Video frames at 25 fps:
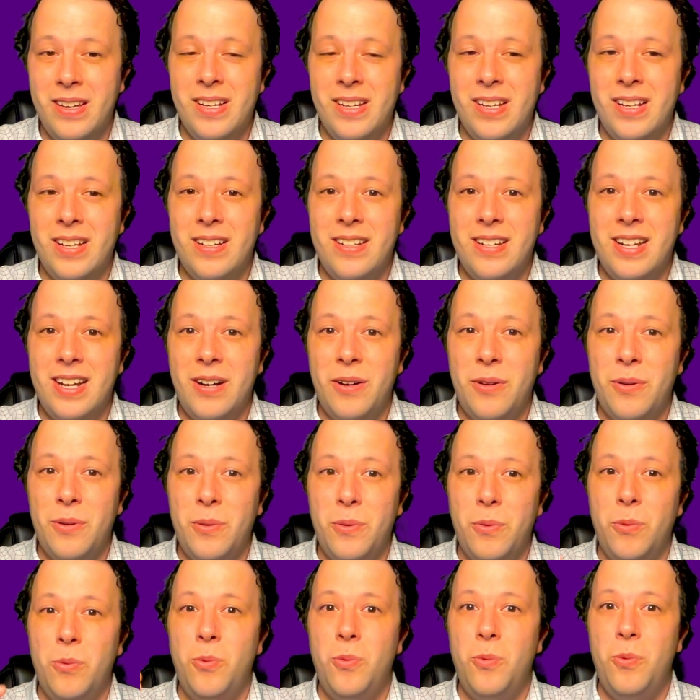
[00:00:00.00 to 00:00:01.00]
Now,
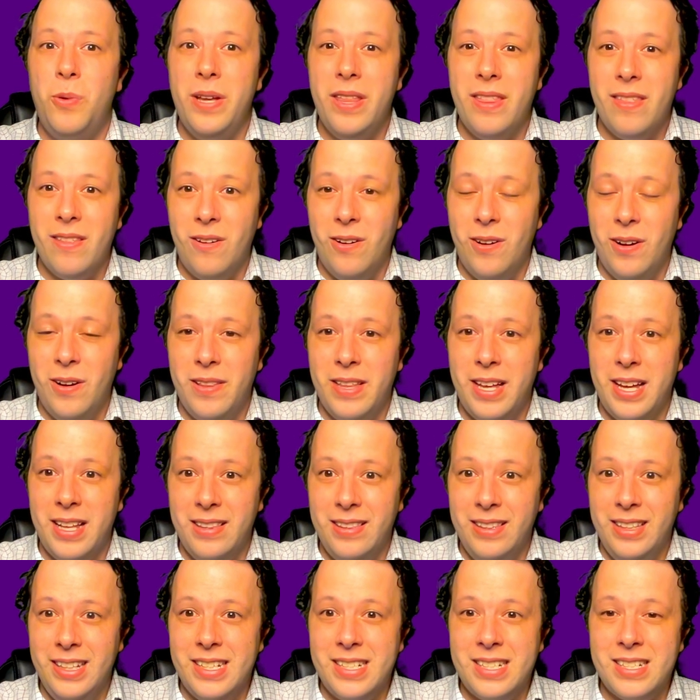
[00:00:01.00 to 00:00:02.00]
with all that
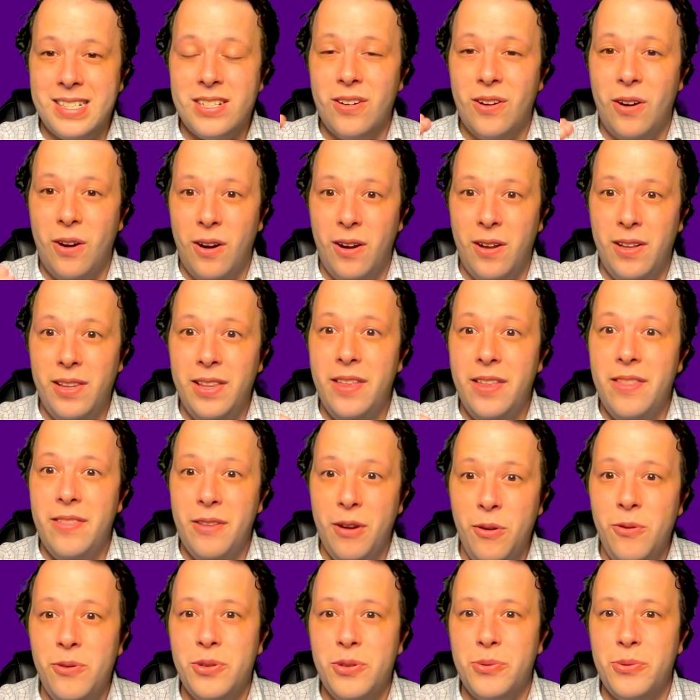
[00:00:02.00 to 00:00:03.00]
list, all of
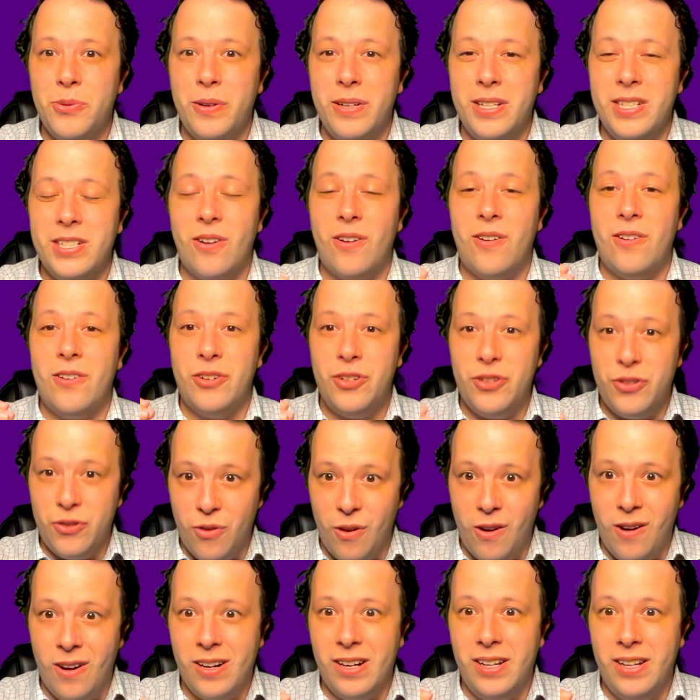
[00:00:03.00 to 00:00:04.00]
those ones are
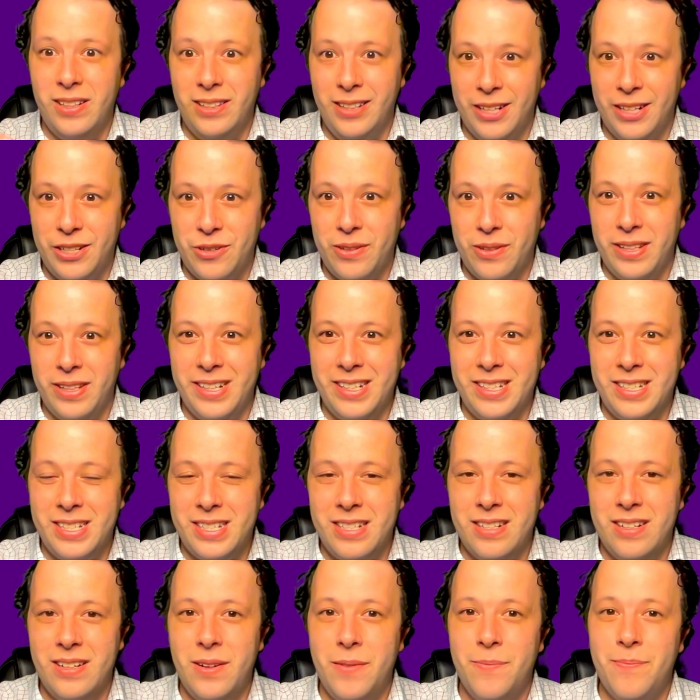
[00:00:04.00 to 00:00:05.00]
strong electrolytes.
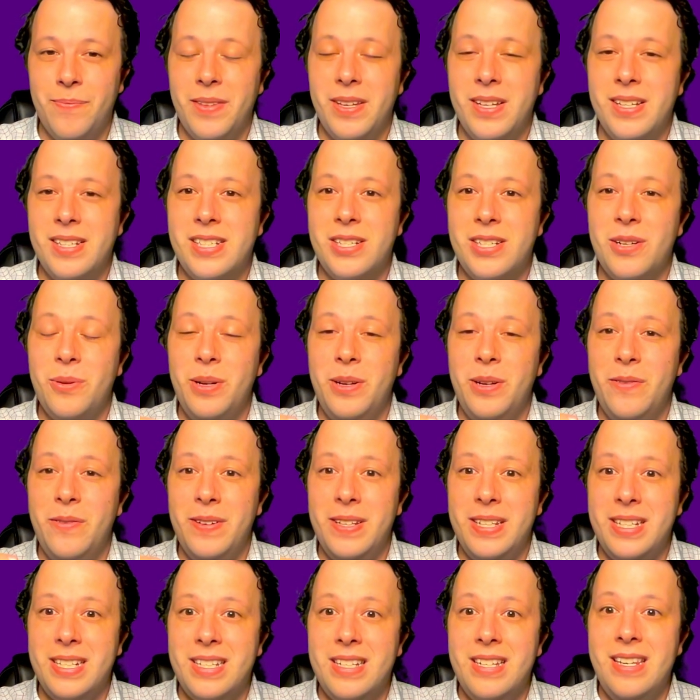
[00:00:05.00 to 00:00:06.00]
So if
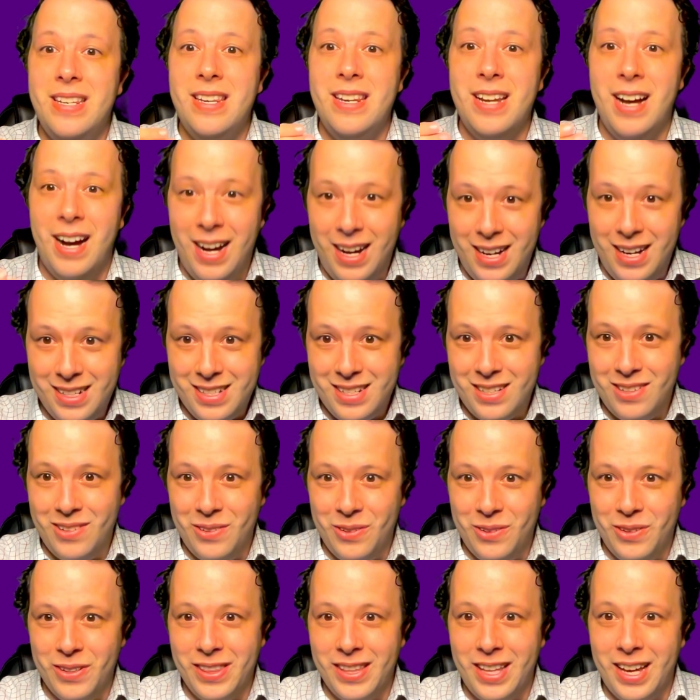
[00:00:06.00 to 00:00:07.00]
it's not
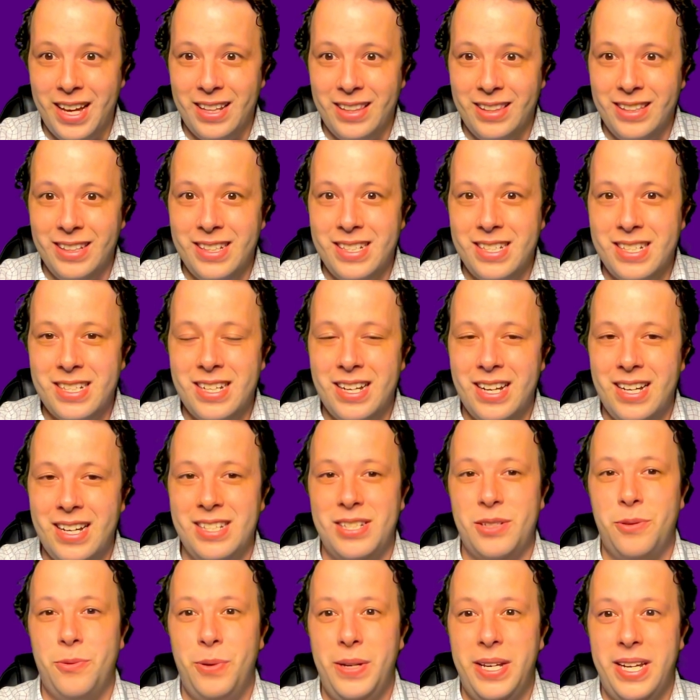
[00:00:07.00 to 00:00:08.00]
on that list as a
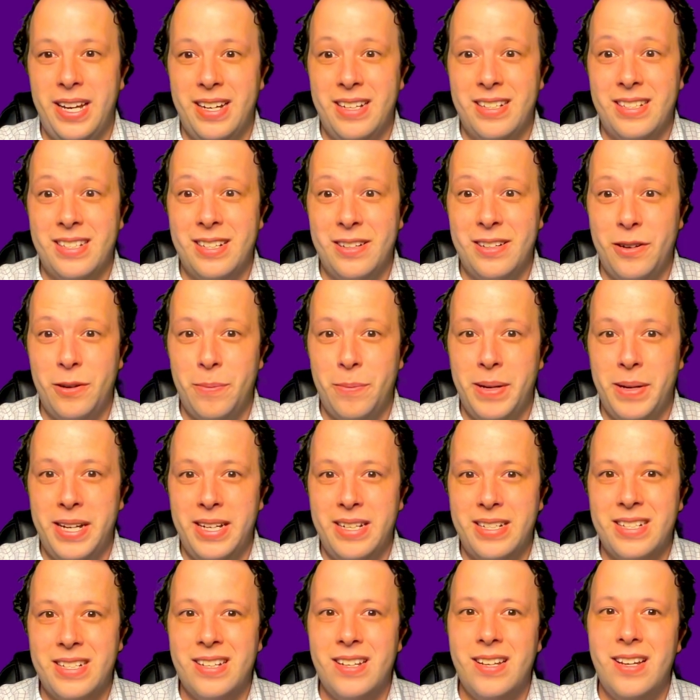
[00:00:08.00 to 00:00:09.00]
weak acid or
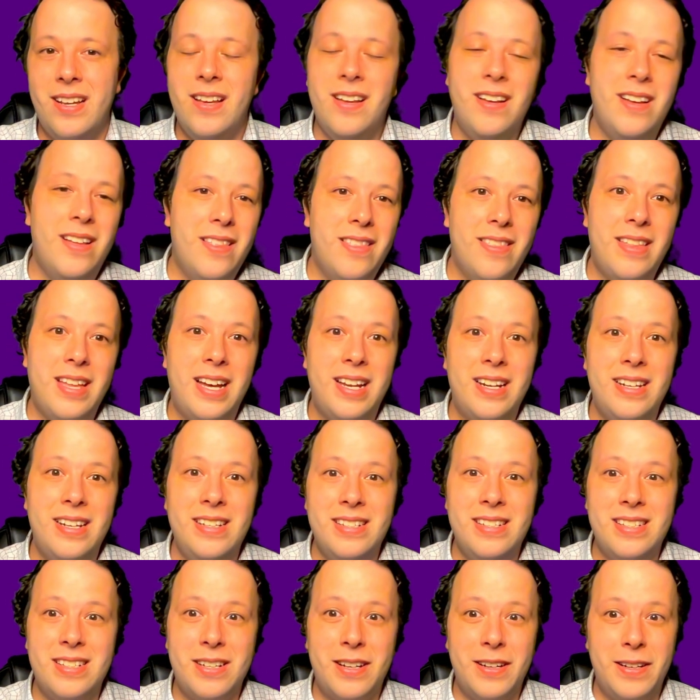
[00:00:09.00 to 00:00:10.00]
base, that is
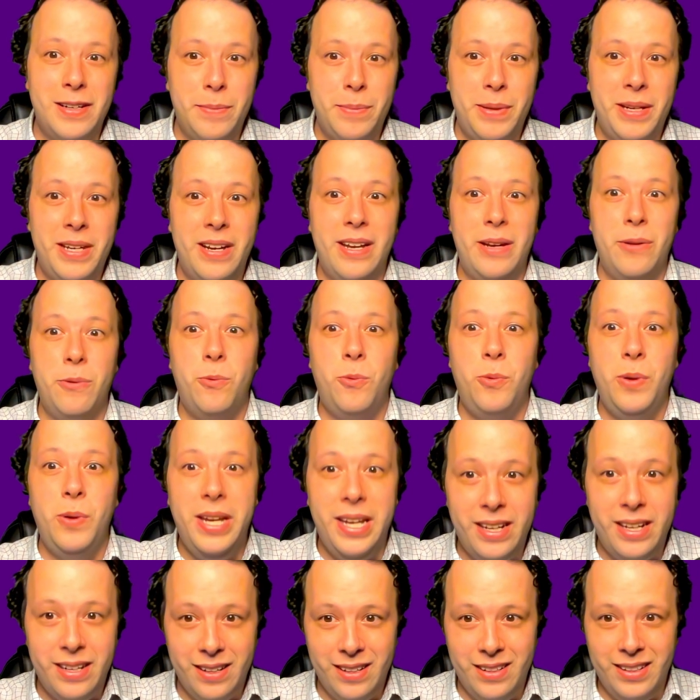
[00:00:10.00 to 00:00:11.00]
going to be a weak
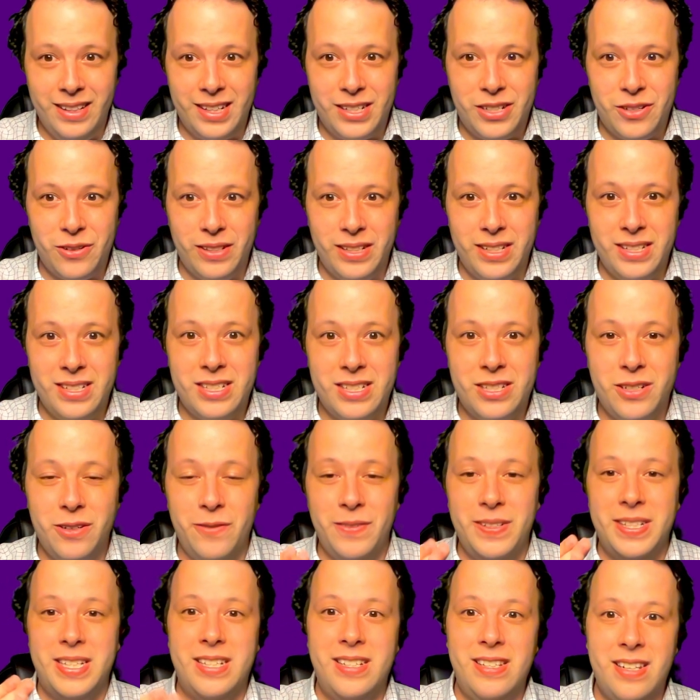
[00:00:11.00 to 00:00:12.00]
electrolyte. So if
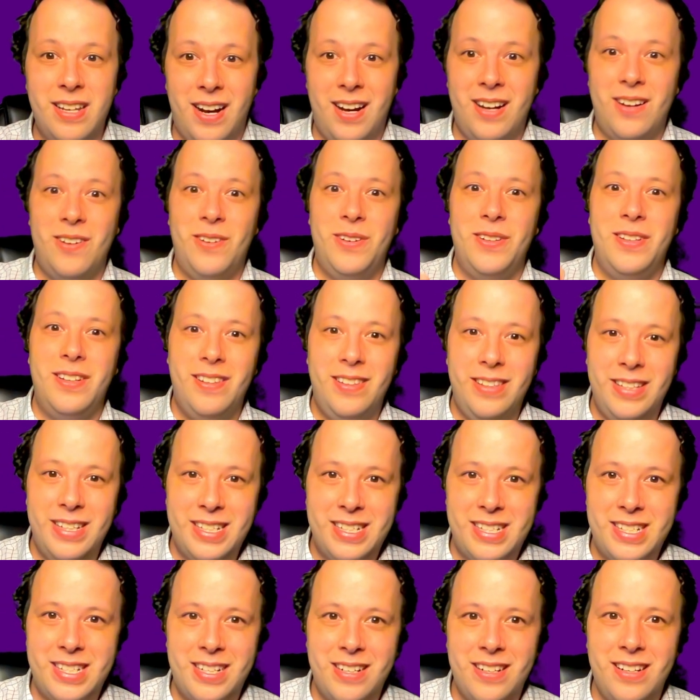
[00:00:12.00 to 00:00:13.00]
it's not on the
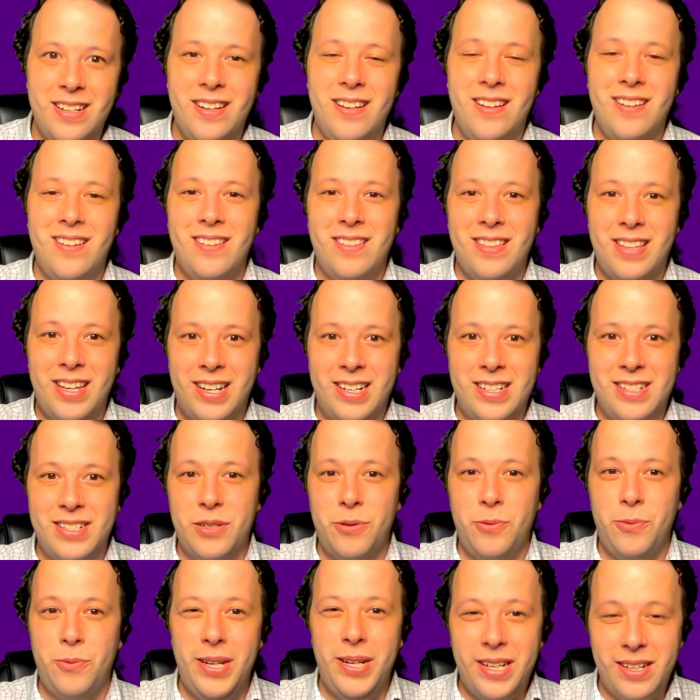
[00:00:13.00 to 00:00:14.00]
list, that is a
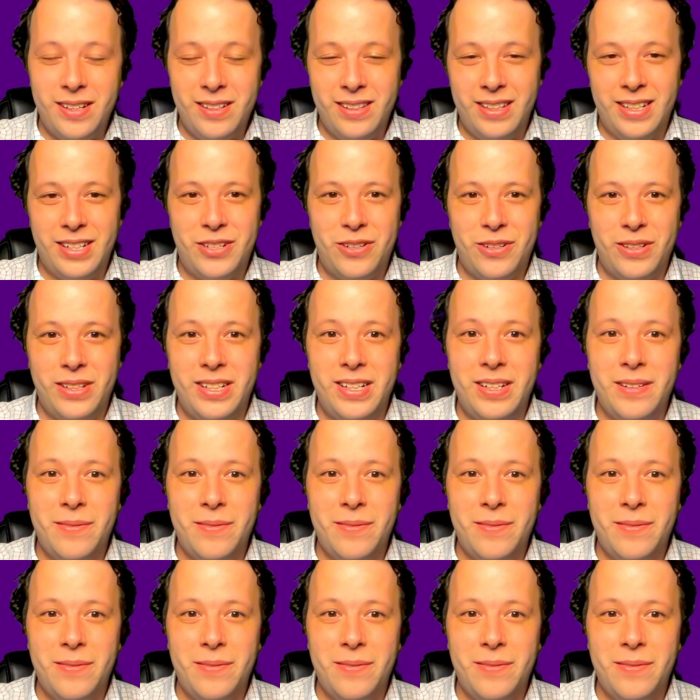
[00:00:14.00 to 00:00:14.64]
weak electrolyte.